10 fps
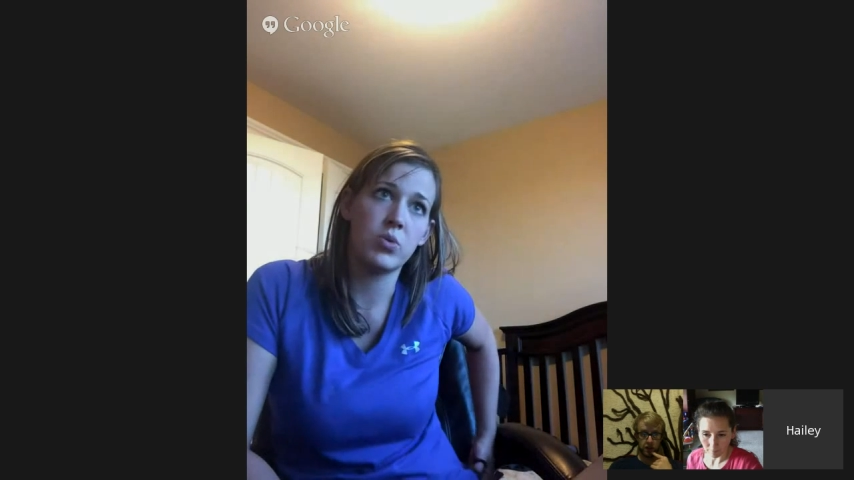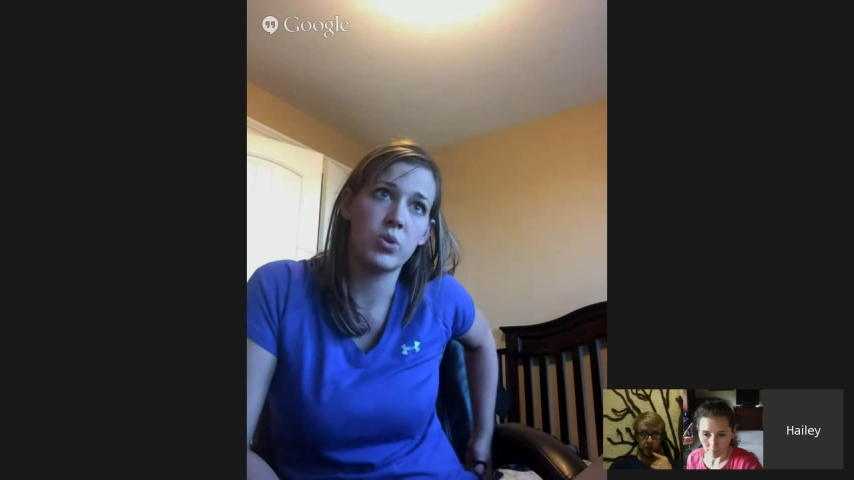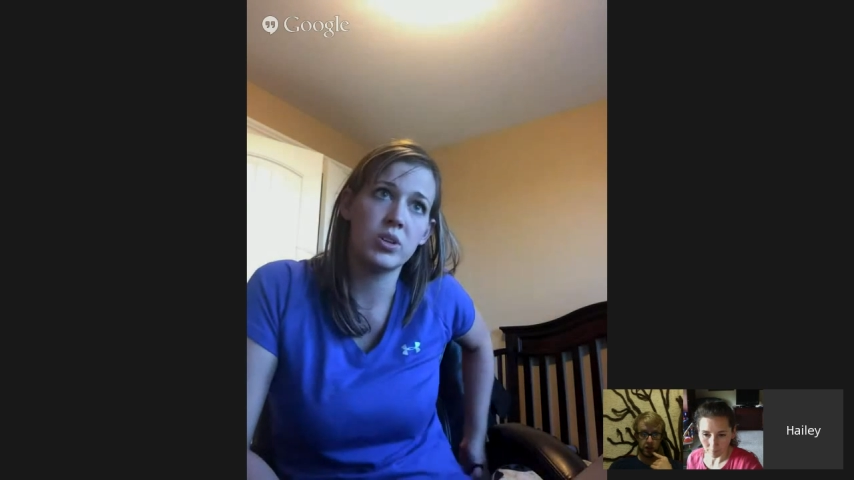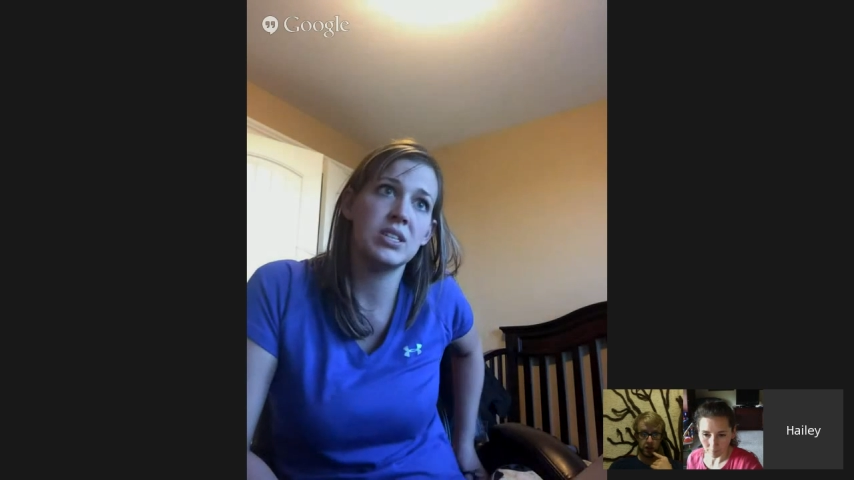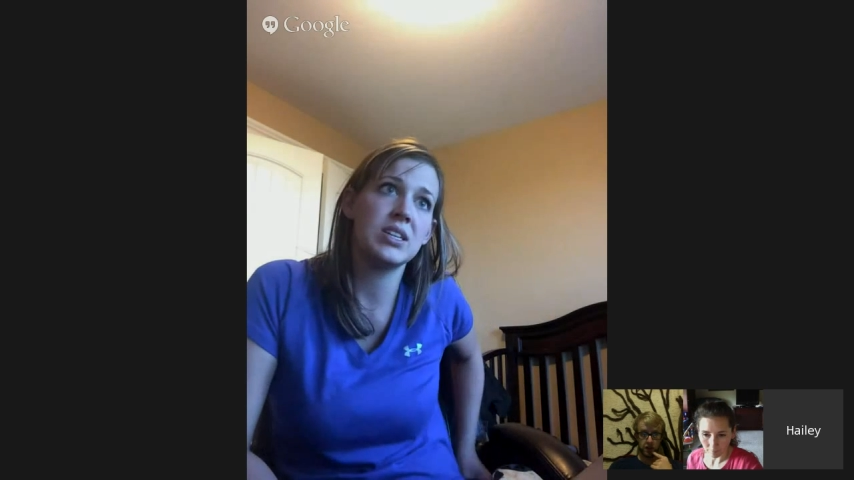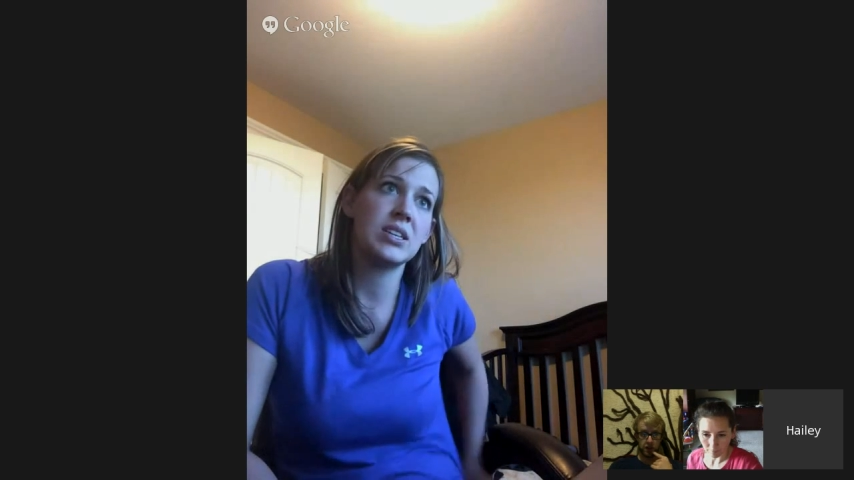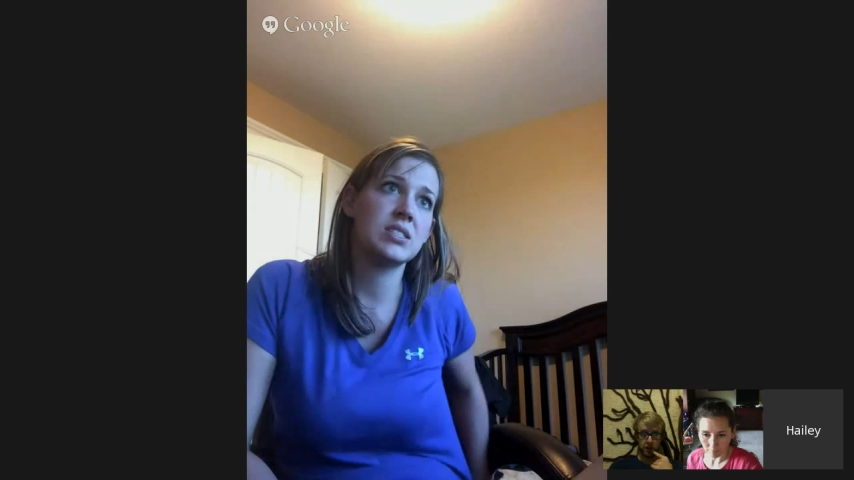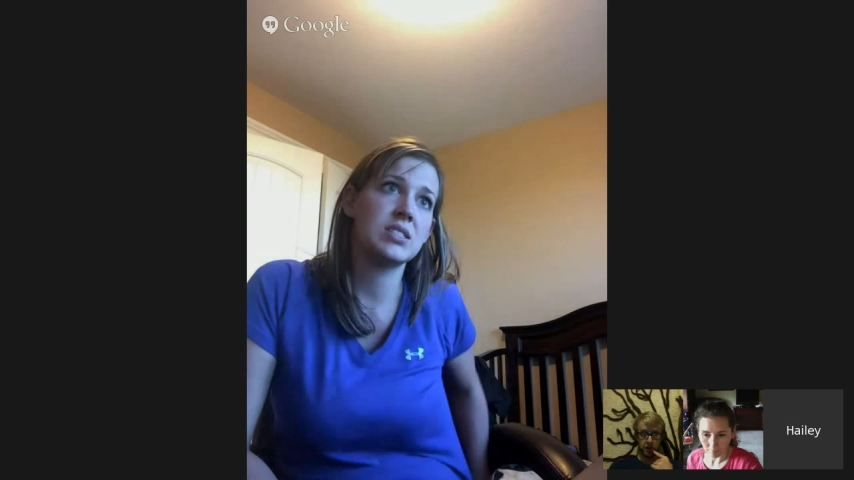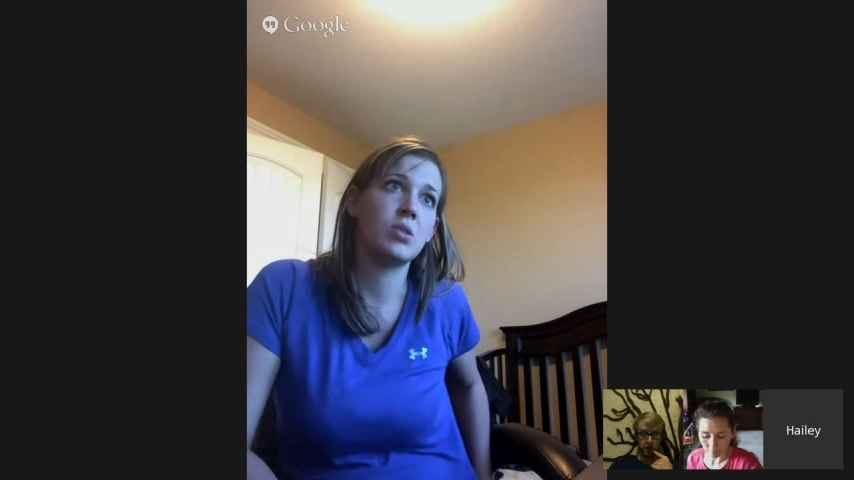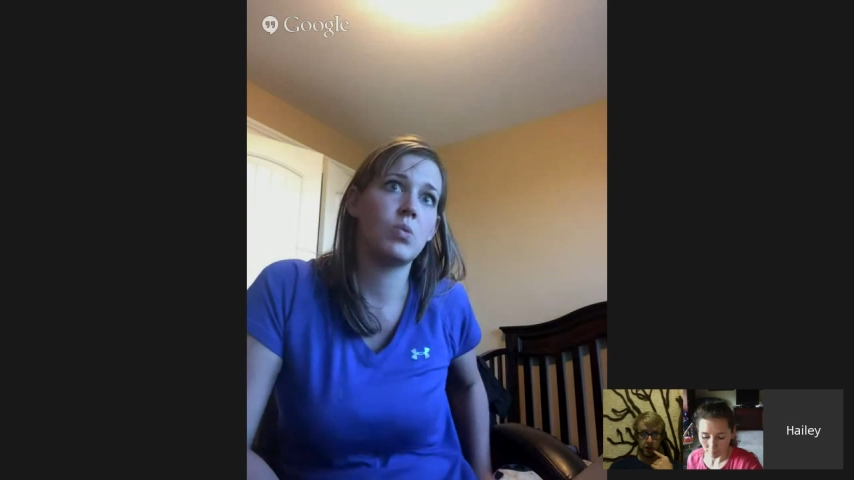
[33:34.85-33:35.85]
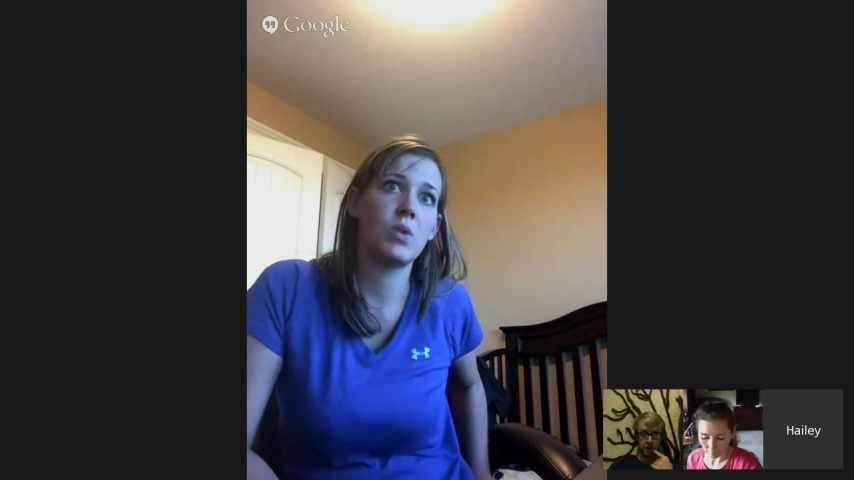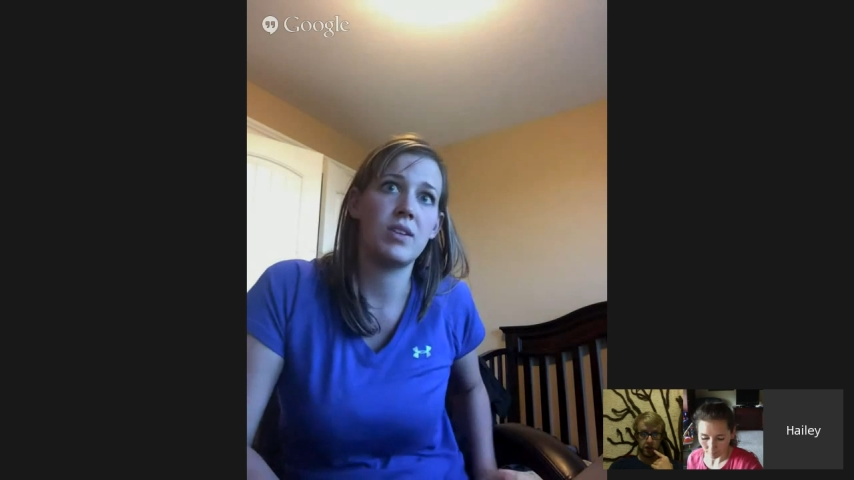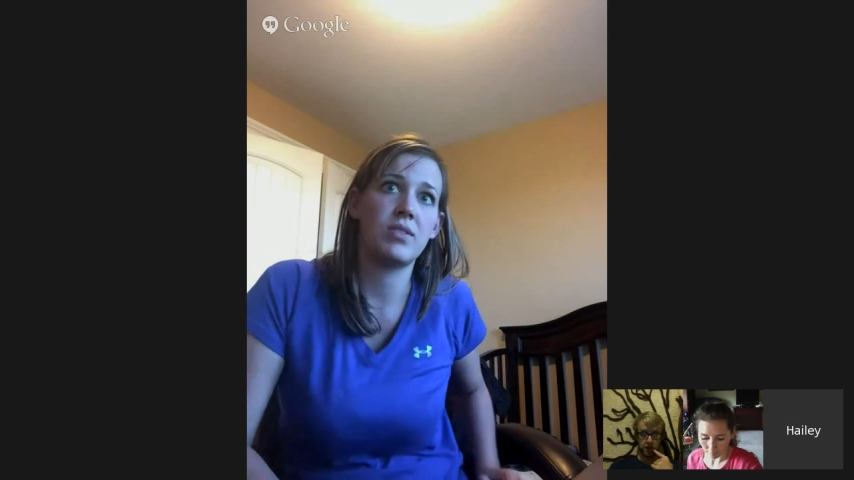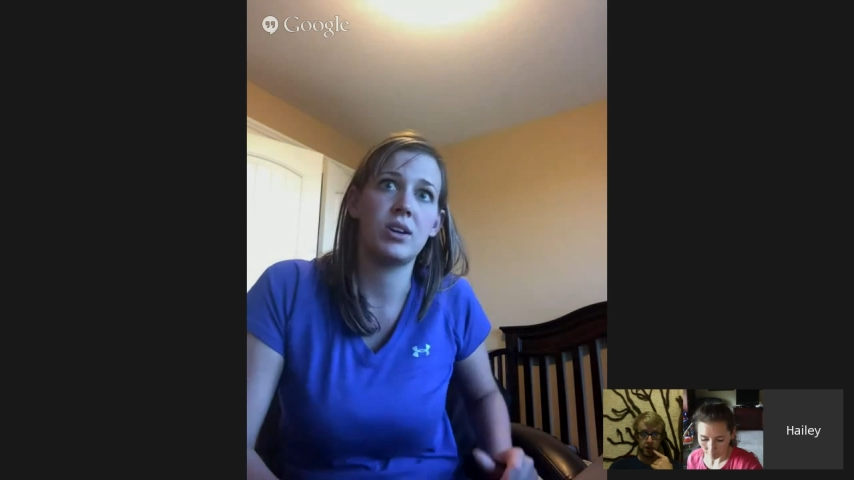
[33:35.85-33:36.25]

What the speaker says: 14 days in the Y